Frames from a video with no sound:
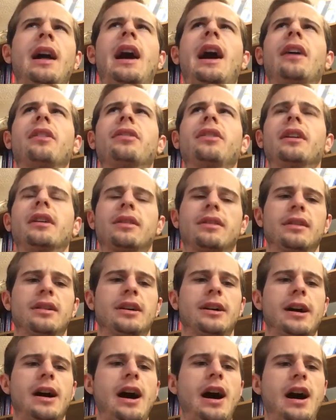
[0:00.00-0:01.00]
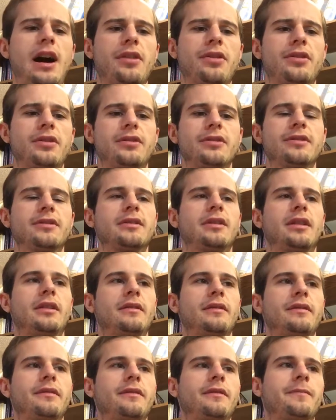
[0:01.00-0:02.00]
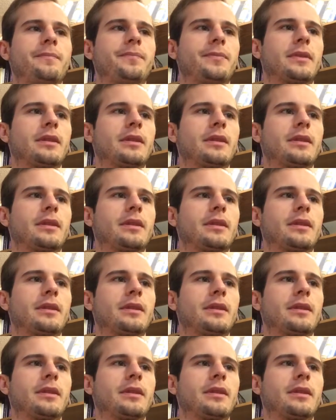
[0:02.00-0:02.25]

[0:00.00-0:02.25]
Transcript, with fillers: I think the authors of